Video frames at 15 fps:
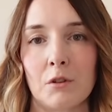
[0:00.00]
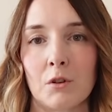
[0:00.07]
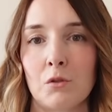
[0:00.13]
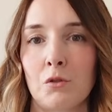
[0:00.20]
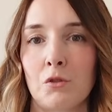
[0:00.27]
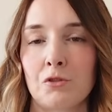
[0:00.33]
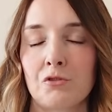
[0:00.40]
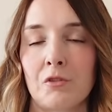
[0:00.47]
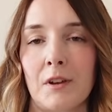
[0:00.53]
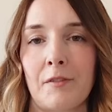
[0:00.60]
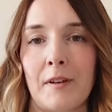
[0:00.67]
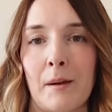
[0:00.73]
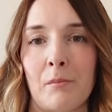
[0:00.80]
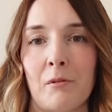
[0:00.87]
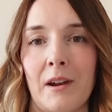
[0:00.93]
or a corduroy
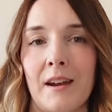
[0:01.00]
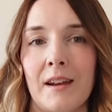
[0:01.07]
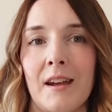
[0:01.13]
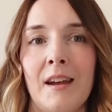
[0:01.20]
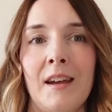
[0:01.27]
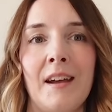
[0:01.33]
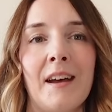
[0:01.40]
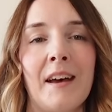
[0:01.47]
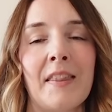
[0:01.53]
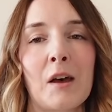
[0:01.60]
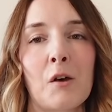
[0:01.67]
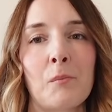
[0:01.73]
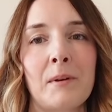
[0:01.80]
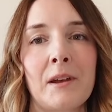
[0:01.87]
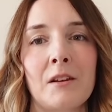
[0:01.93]
fabric. And
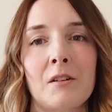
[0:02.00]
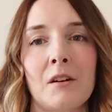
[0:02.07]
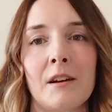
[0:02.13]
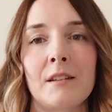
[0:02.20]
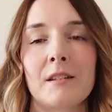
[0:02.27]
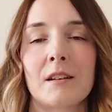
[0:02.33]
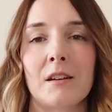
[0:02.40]
that would be a nice